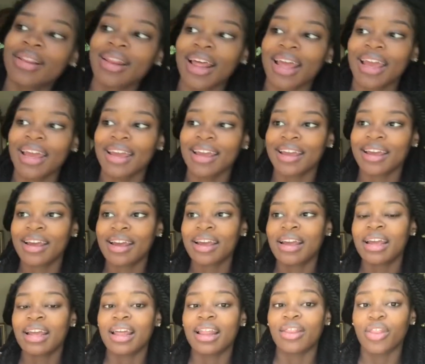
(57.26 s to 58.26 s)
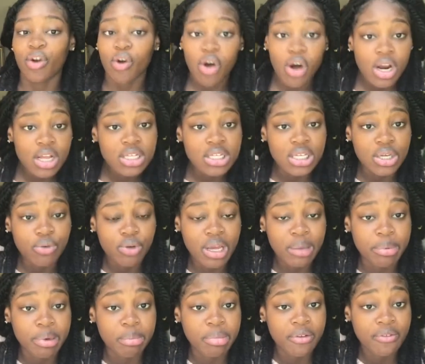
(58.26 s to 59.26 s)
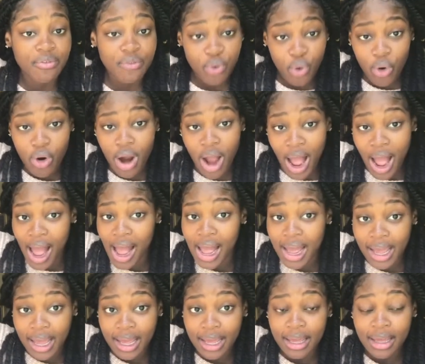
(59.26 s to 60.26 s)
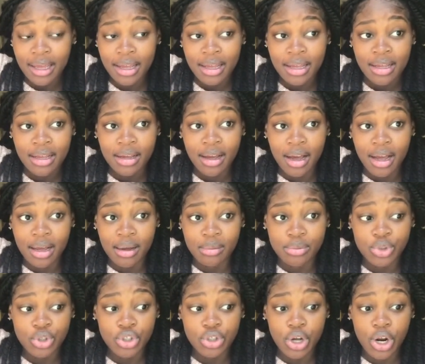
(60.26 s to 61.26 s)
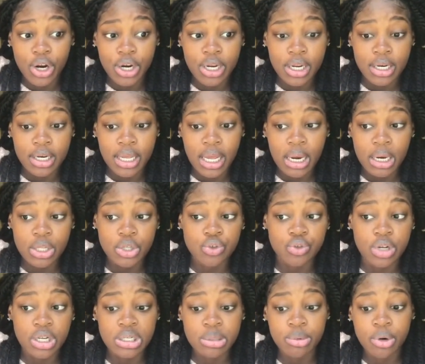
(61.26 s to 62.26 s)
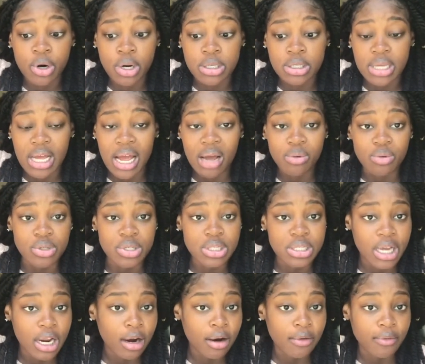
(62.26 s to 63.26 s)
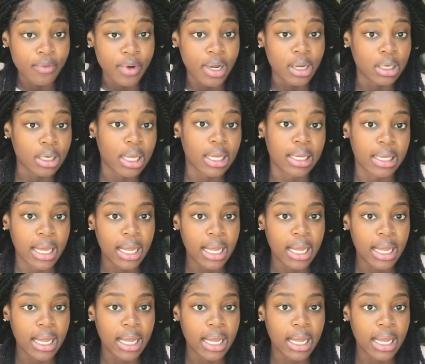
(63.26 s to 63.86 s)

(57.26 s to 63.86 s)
like they're honestly creepy. Before I um, started getting stretch marks, I was terrified. Like